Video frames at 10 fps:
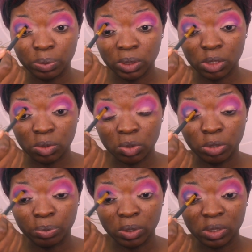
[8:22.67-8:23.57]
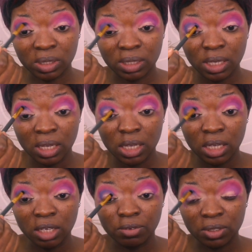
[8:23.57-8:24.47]
put into it, but
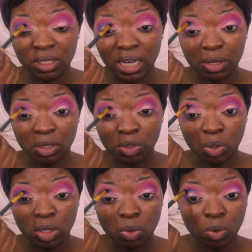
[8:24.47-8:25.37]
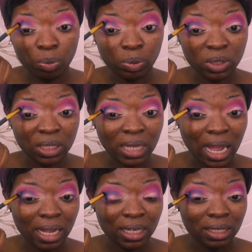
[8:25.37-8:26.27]
if you see that you're the only one putting
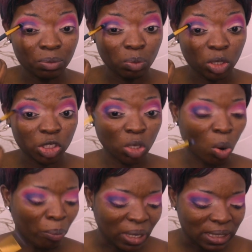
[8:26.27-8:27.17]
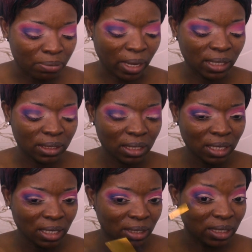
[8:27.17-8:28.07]
that much commitment,
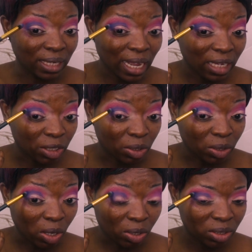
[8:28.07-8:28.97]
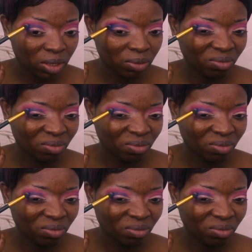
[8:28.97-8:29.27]
the guy is not.